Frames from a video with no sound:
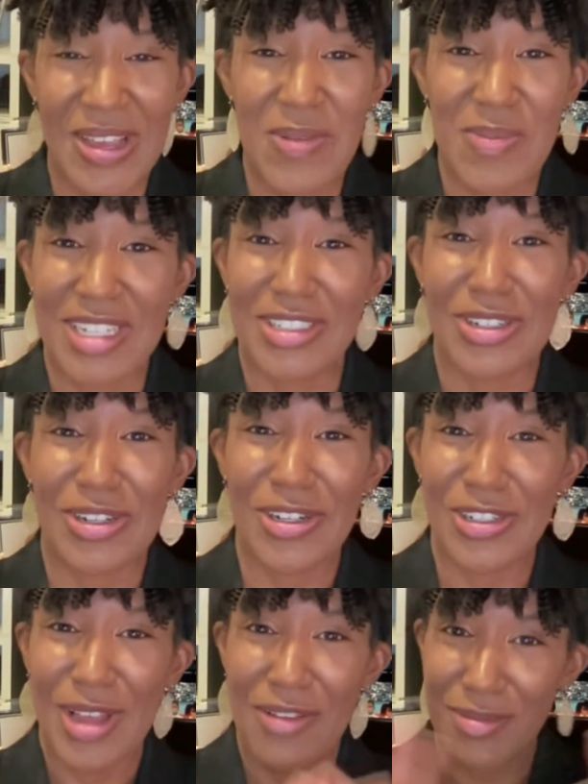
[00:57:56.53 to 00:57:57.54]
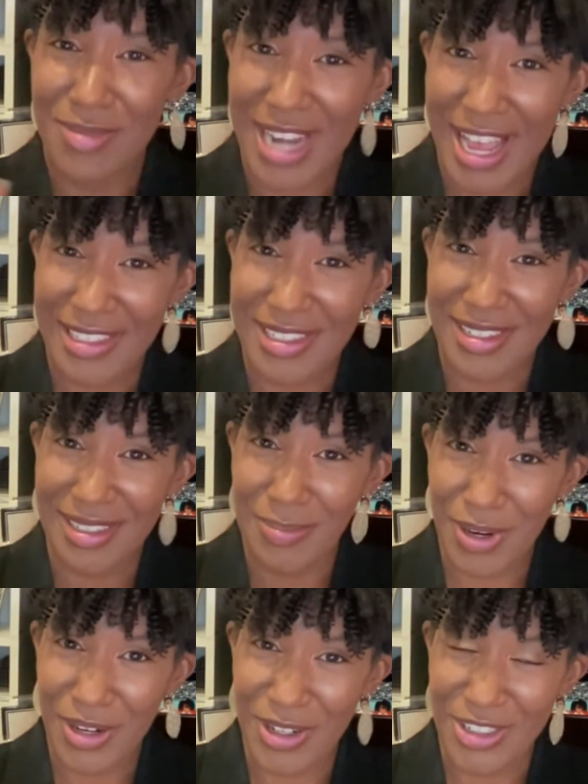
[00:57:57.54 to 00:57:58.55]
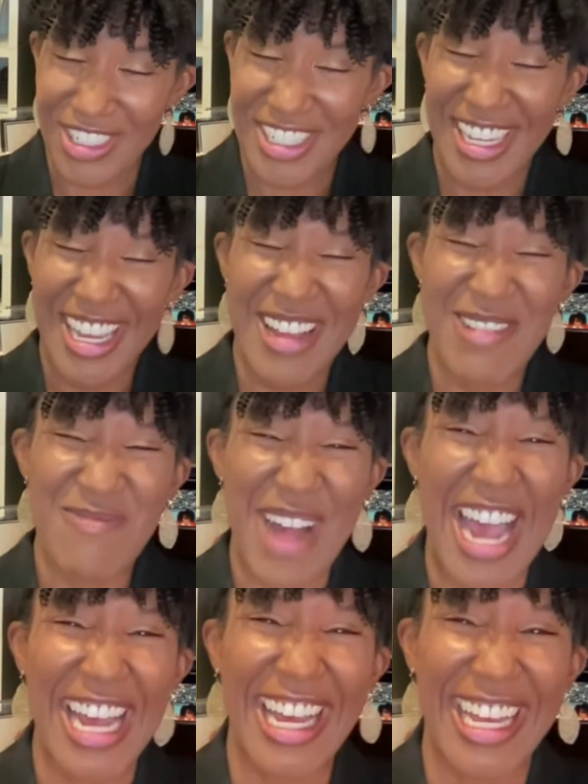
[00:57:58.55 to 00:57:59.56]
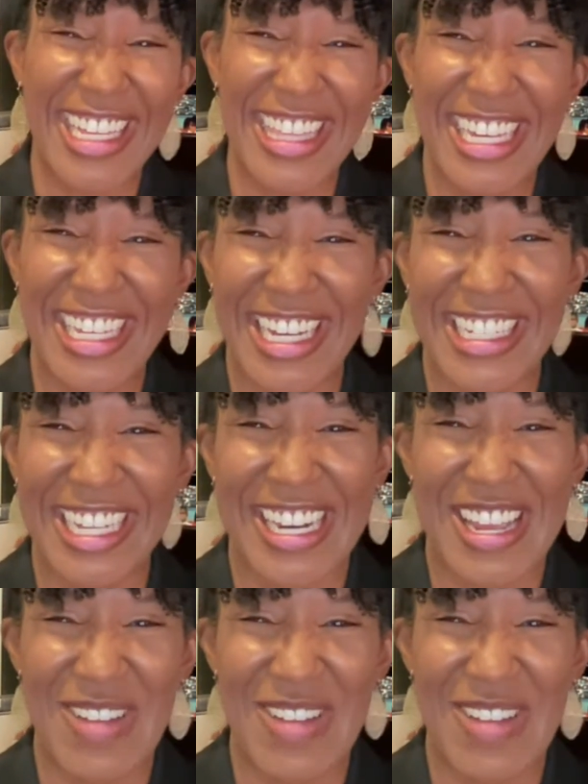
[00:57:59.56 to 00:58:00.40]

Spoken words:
Make sure you haven't been accidentally purged by the Youngkin